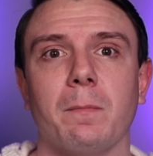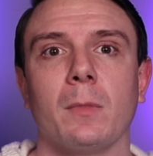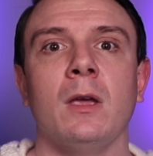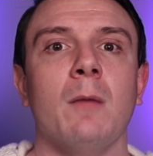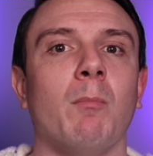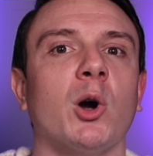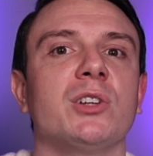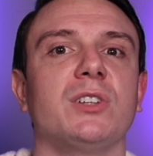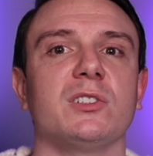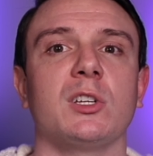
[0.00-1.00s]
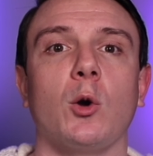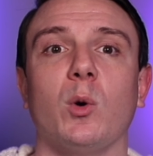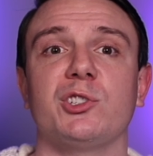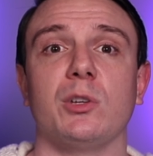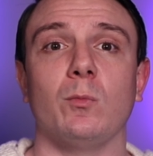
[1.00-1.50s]
Mark doesn't
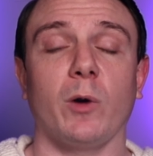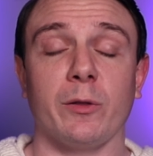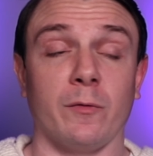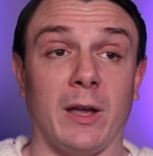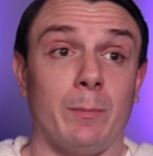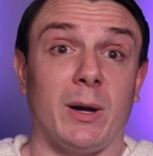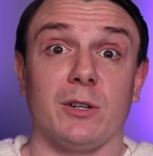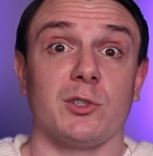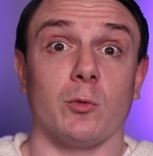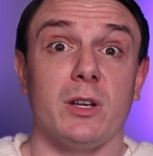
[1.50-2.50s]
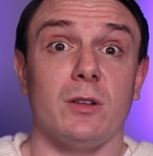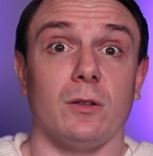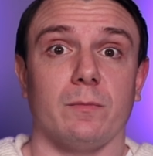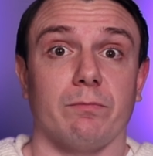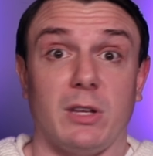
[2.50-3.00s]
question whether vampires are real.
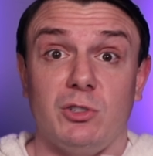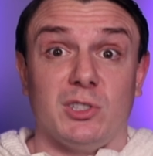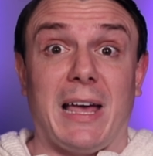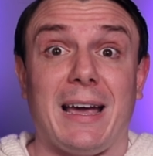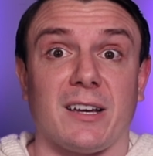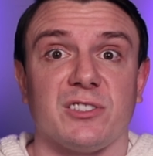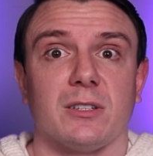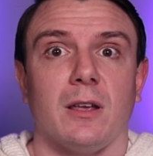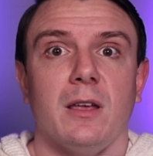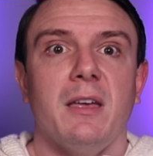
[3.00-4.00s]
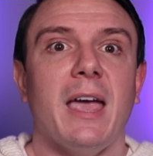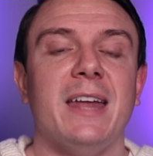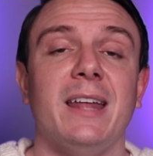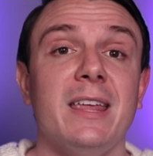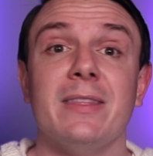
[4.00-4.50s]
He just acts. And
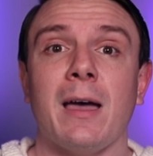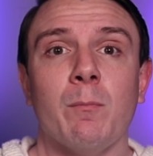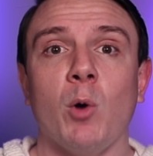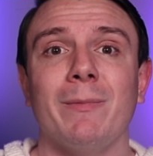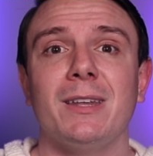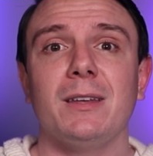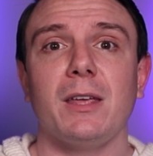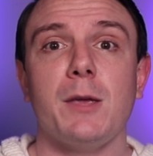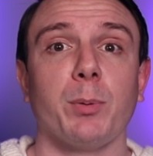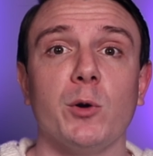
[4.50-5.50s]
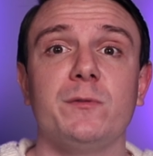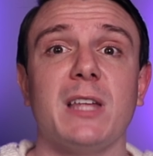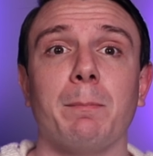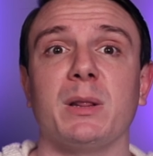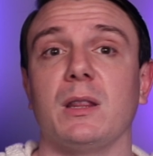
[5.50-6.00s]
in that moment, he proves
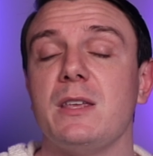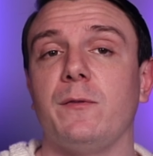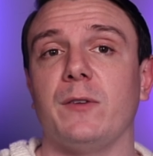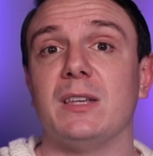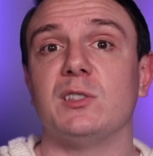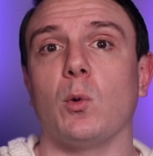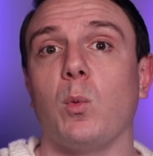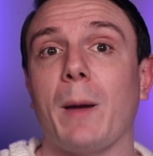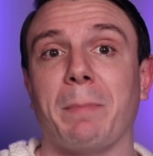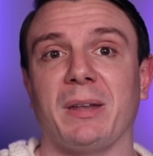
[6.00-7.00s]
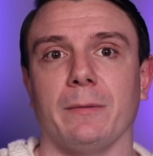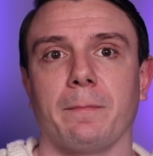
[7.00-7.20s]
that belief is a weapon.